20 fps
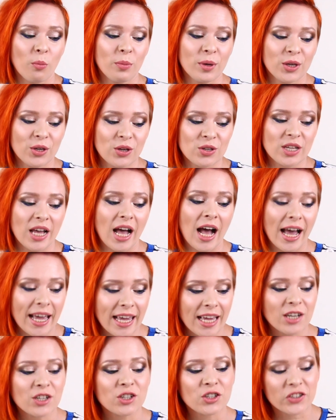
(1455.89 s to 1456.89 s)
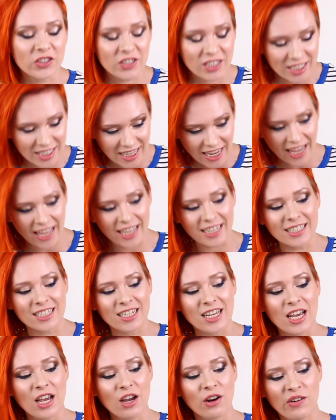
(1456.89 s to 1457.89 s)
because I understand
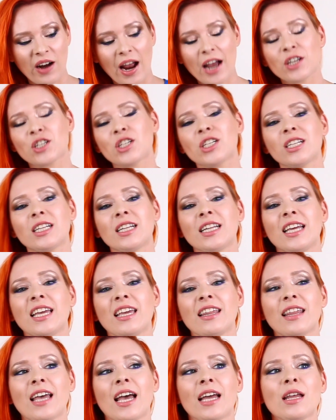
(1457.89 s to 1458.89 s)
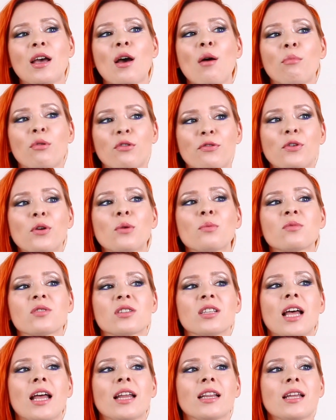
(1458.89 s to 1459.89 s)
rationally that perfumes
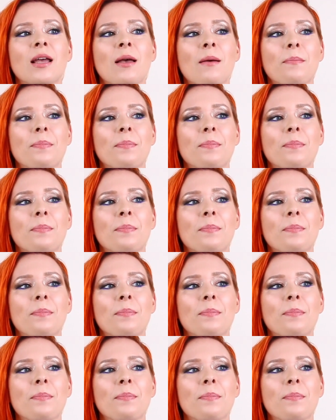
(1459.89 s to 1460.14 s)
that